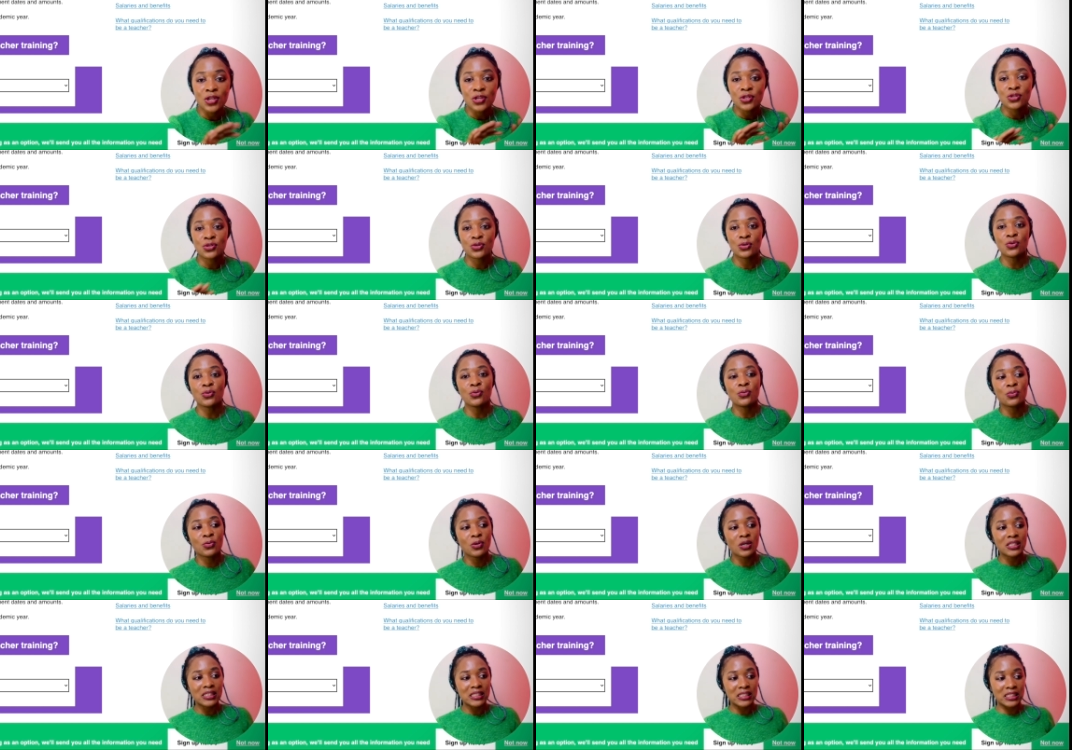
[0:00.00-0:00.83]
So
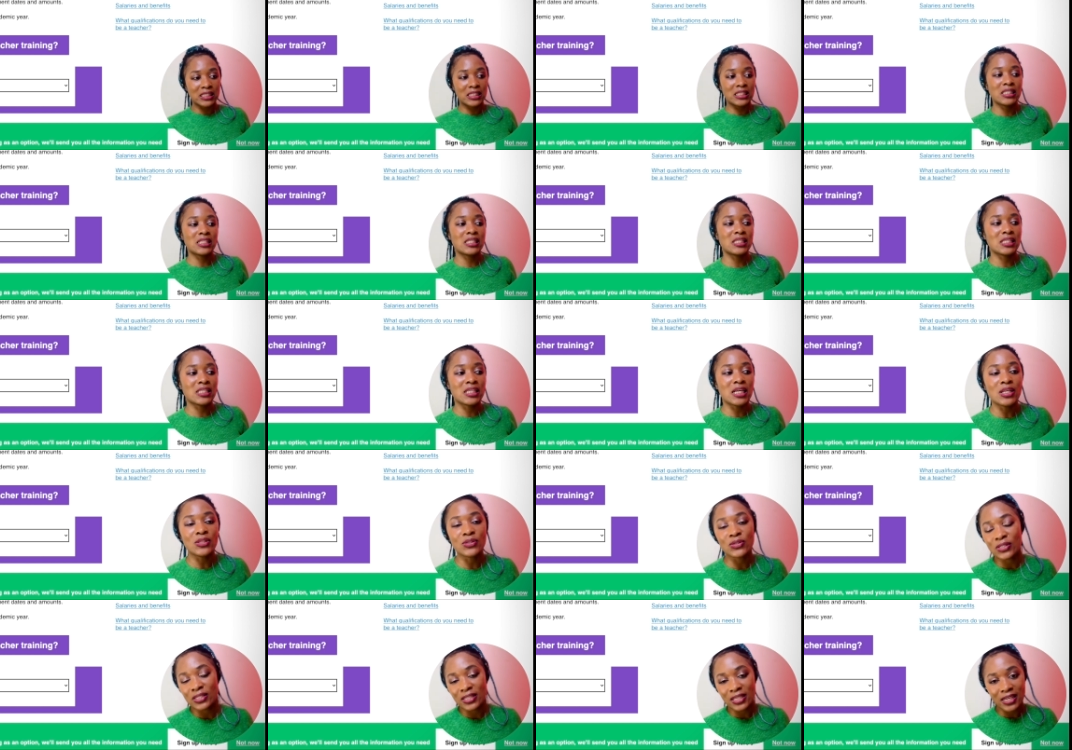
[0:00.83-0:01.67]
what this is
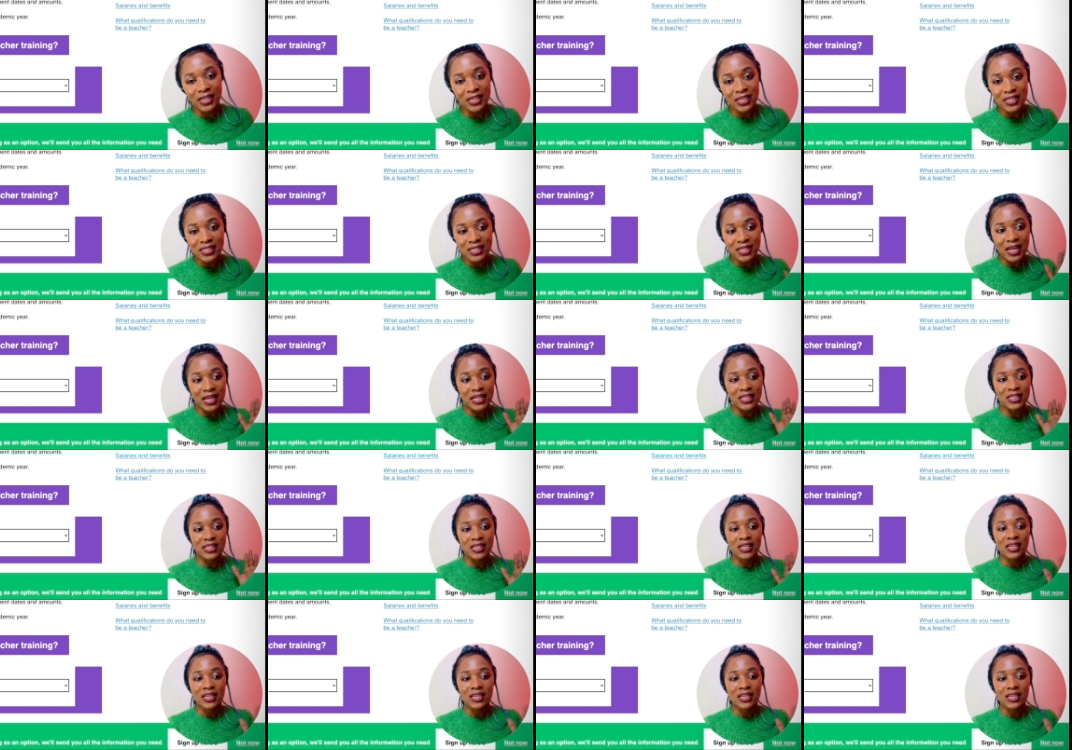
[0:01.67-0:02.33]
trying to say is that